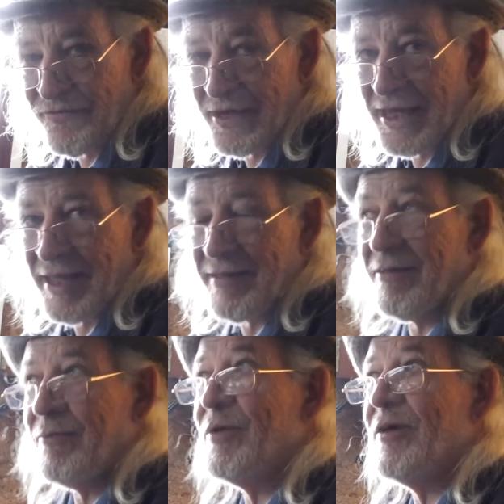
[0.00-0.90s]
you get
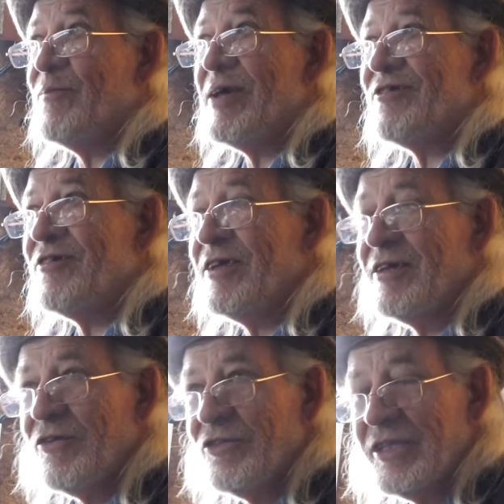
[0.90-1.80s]
a bit messy
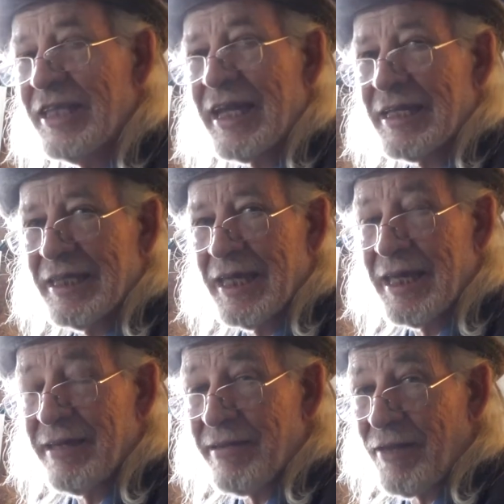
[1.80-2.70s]
on the deck
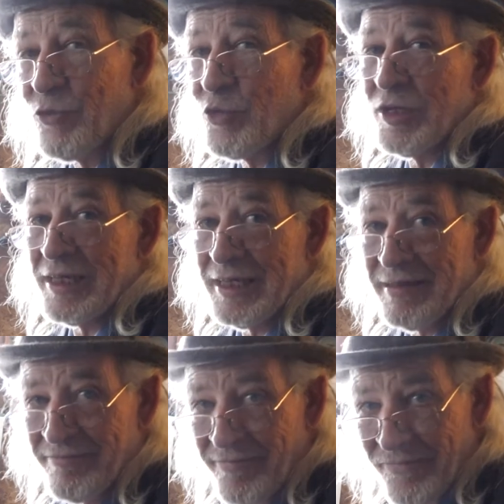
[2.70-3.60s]
there, I've already
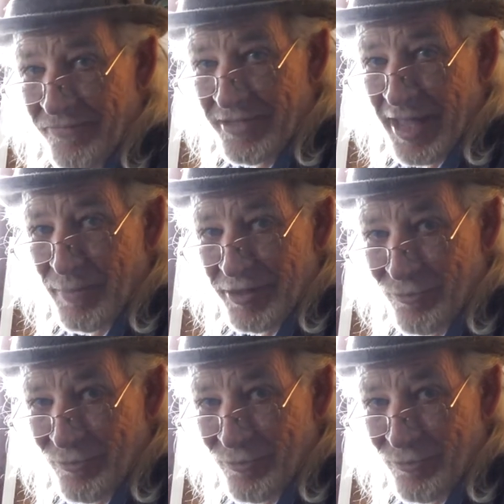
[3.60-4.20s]
damaged